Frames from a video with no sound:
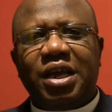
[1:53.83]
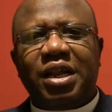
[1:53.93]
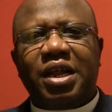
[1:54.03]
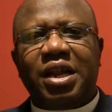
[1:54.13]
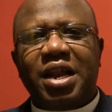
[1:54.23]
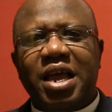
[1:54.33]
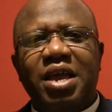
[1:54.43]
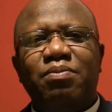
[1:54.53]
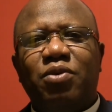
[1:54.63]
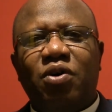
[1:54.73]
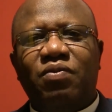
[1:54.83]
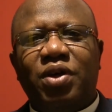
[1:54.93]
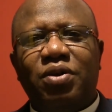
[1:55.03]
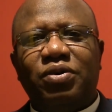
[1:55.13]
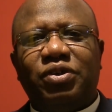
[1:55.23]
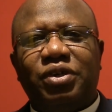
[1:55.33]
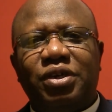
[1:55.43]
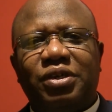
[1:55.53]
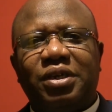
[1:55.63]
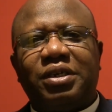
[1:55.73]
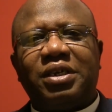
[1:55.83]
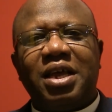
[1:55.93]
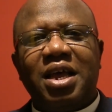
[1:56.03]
In the name of the Lord Jesus.